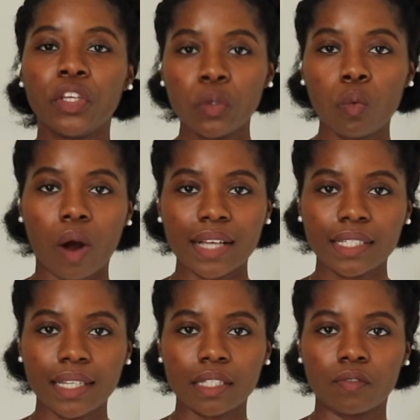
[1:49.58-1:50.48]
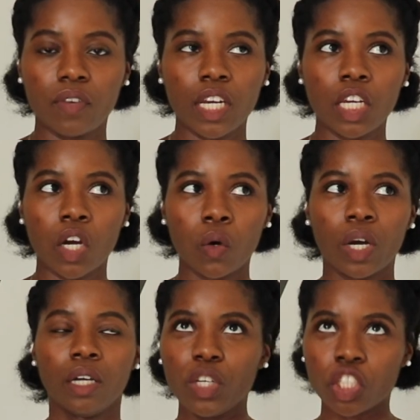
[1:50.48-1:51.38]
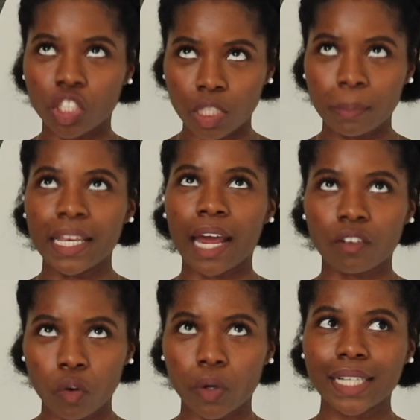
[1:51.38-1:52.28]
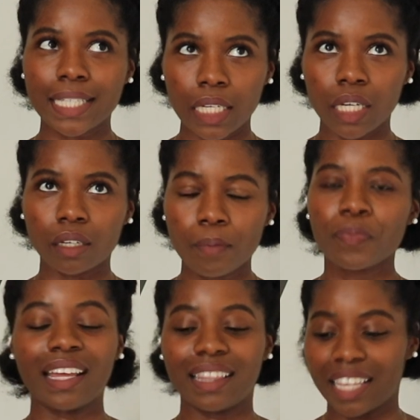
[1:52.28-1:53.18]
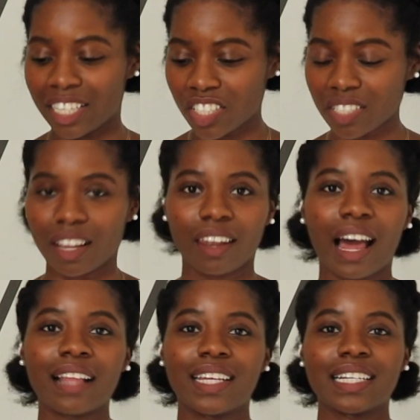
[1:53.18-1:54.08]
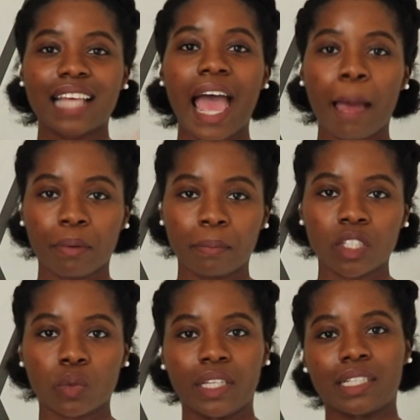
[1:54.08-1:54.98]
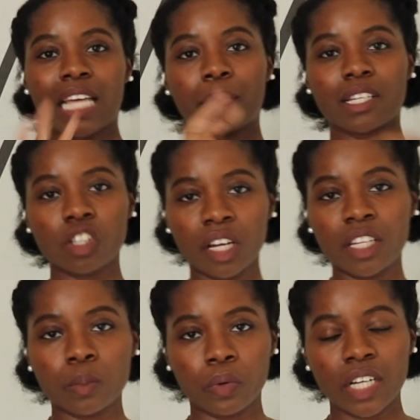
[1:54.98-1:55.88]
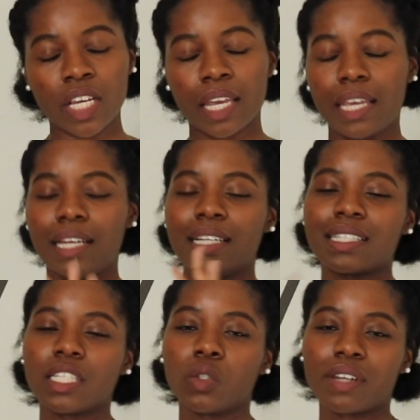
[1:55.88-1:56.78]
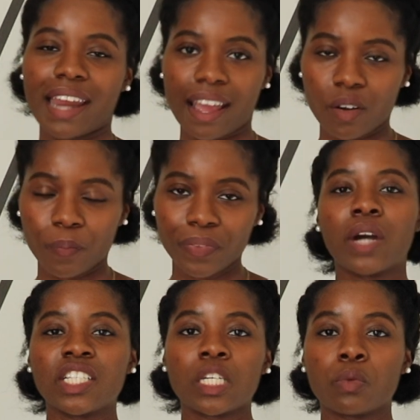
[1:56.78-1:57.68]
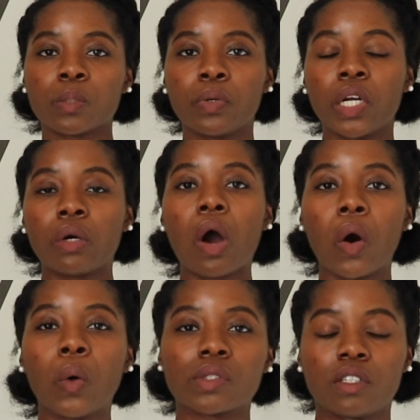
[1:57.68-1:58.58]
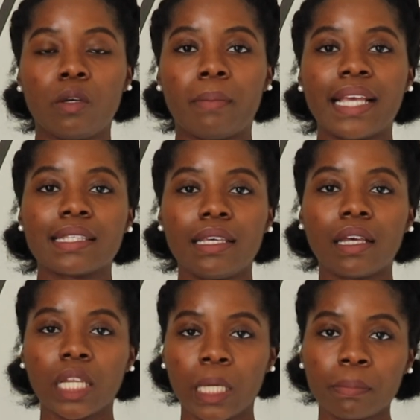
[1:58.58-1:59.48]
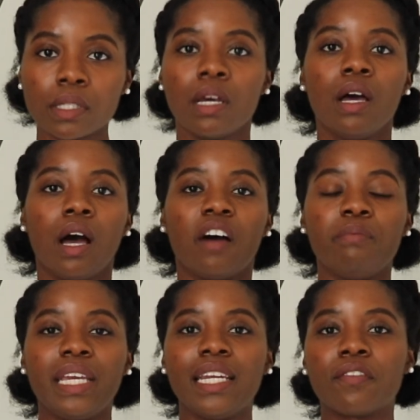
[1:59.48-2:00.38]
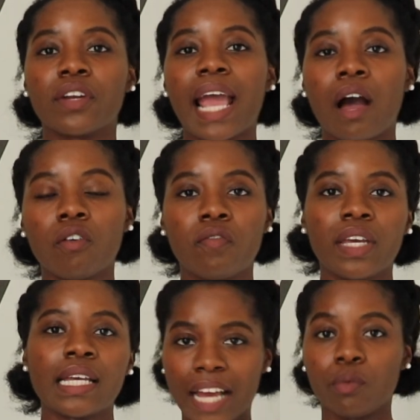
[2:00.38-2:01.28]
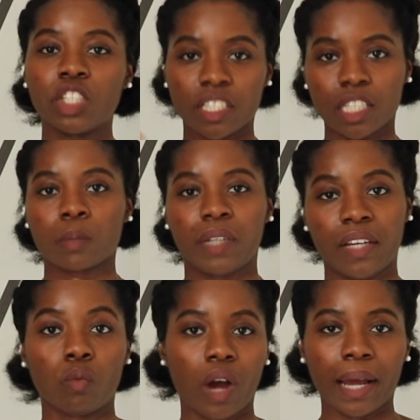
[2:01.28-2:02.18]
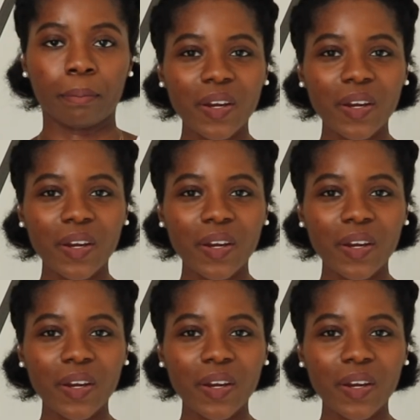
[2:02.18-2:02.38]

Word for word: You watch this video, we should be out of quarantine, and there's just a lot that has happened between the time I started this project until now. Project was put on hold, so you may see clips of me in different outfits. That will just explain why.